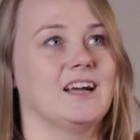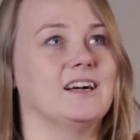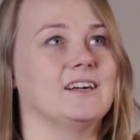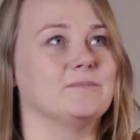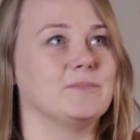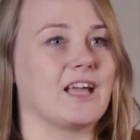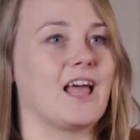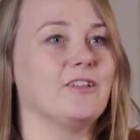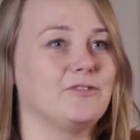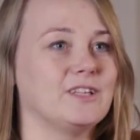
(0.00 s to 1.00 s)
The
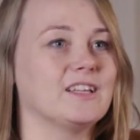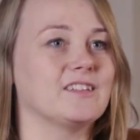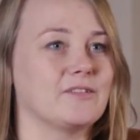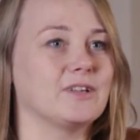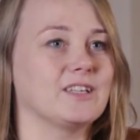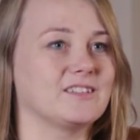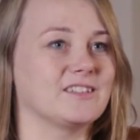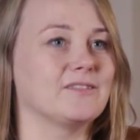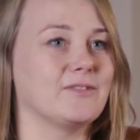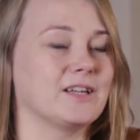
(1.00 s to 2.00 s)
healthiness, I think
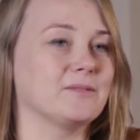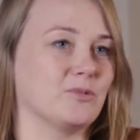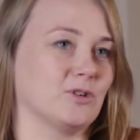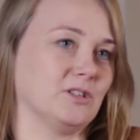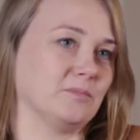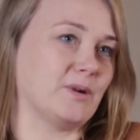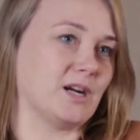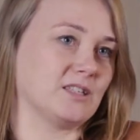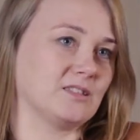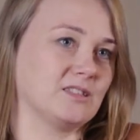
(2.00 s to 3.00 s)
it's a very important
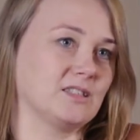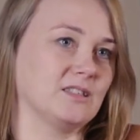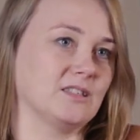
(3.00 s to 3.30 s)
part